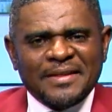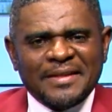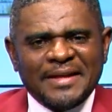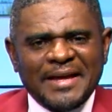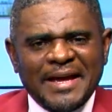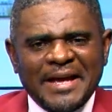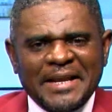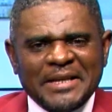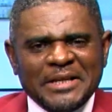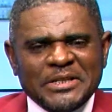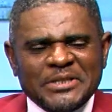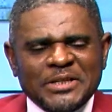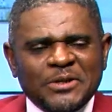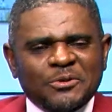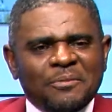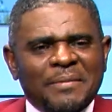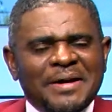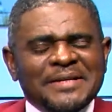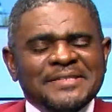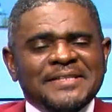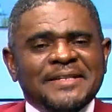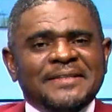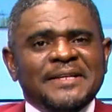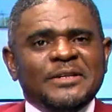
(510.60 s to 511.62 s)
And the gentleman
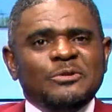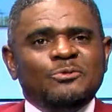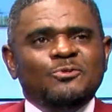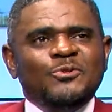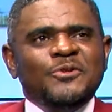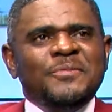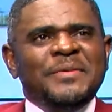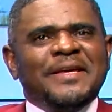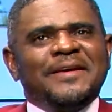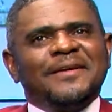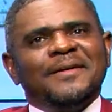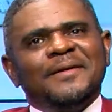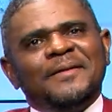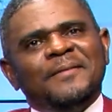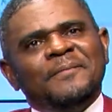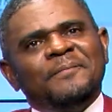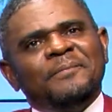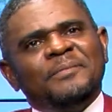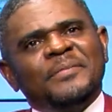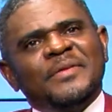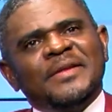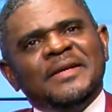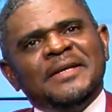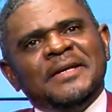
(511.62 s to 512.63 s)
started dreaming.
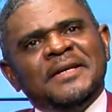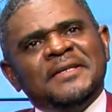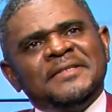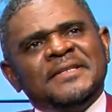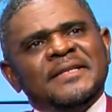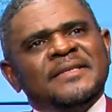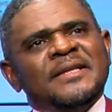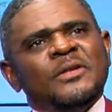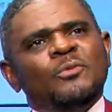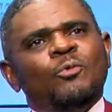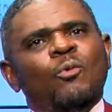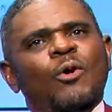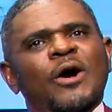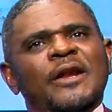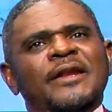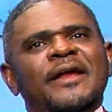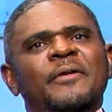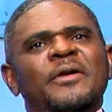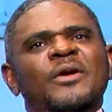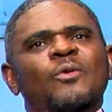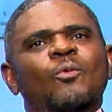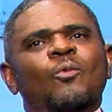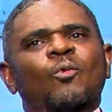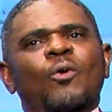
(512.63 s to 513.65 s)
Started
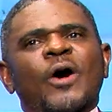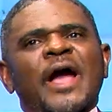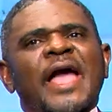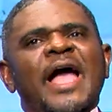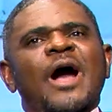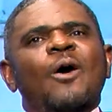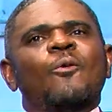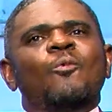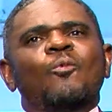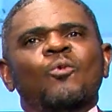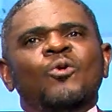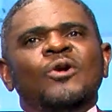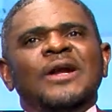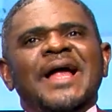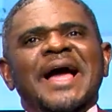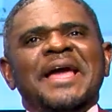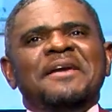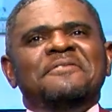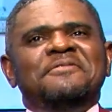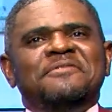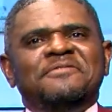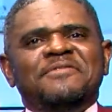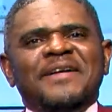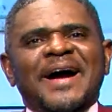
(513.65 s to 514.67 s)
wondering, where will I
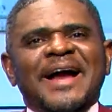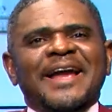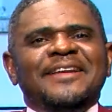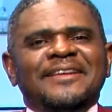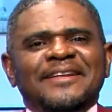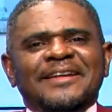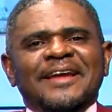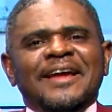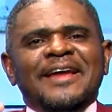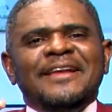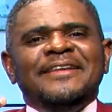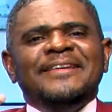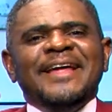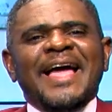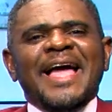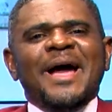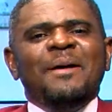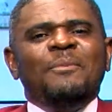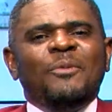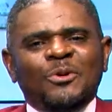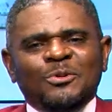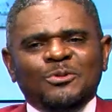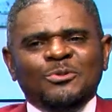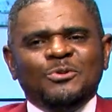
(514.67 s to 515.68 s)
find a
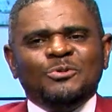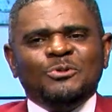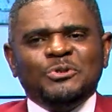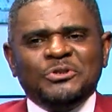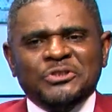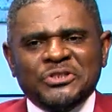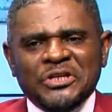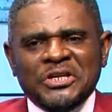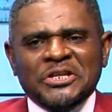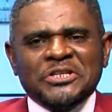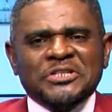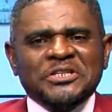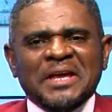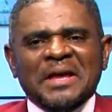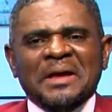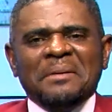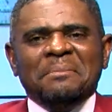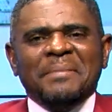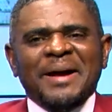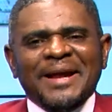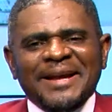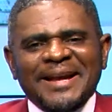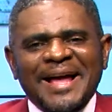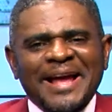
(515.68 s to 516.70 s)
diamond to change
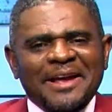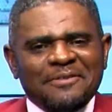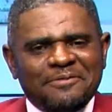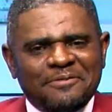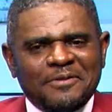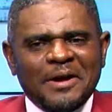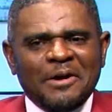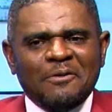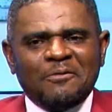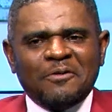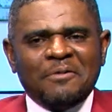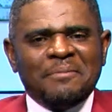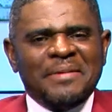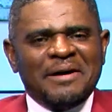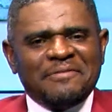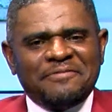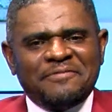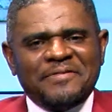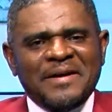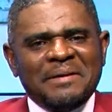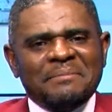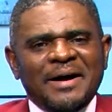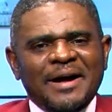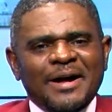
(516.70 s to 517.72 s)
my life from a
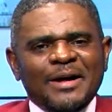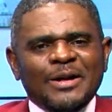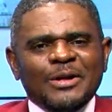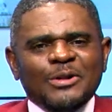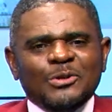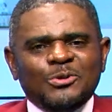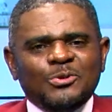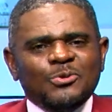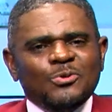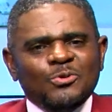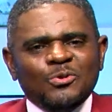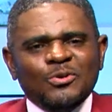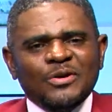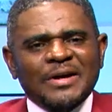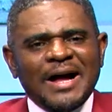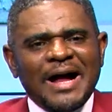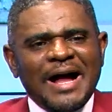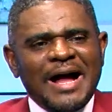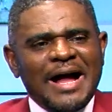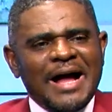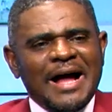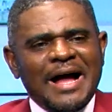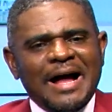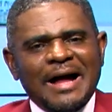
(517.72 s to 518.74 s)
farmer to
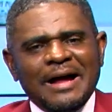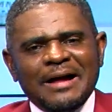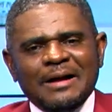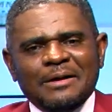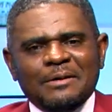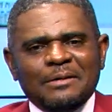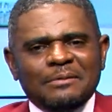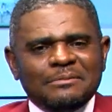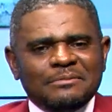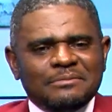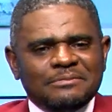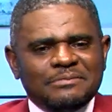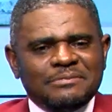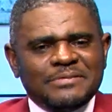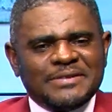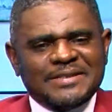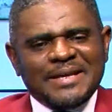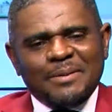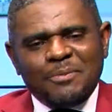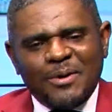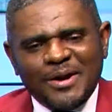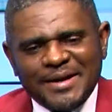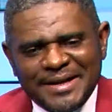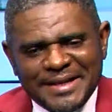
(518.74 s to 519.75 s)

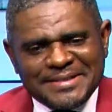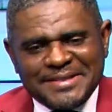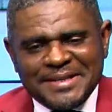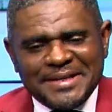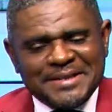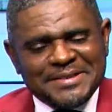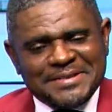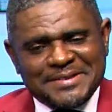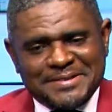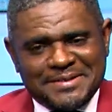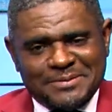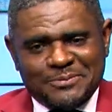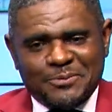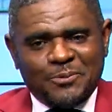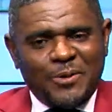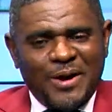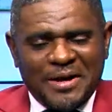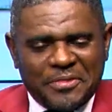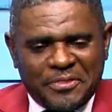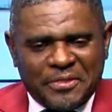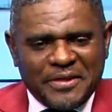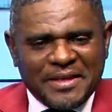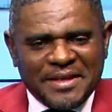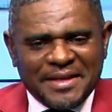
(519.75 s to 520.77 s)
someone that is
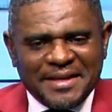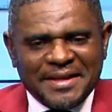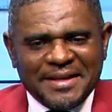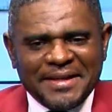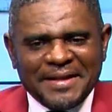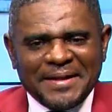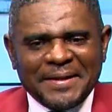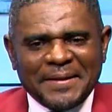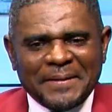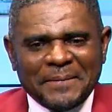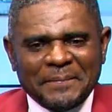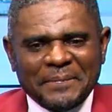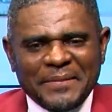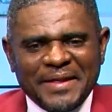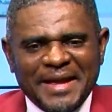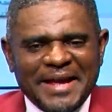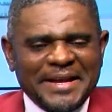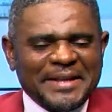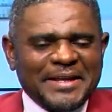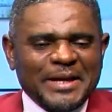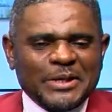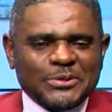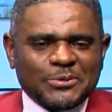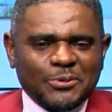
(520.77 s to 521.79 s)
wealthy? And
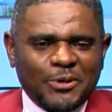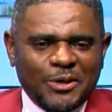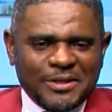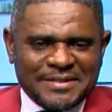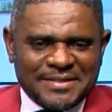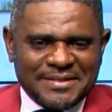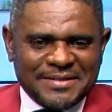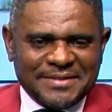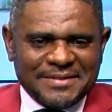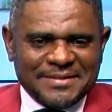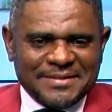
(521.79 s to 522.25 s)
guess what?